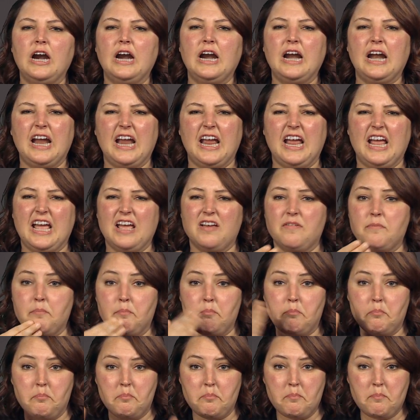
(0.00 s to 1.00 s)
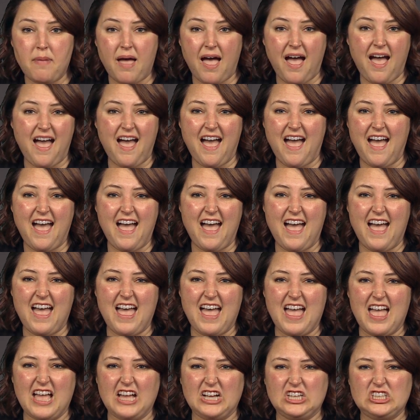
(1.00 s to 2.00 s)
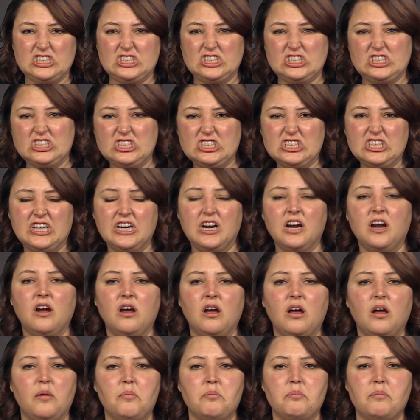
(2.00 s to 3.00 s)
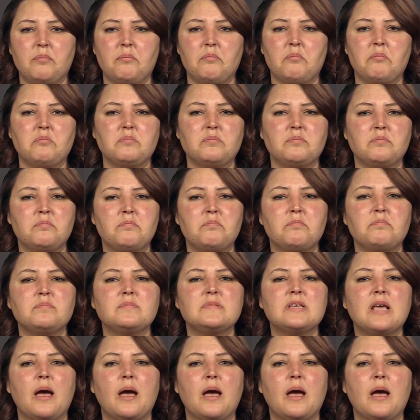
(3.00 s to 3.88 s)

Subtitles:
some of the emulsion could come off, or they could even tear.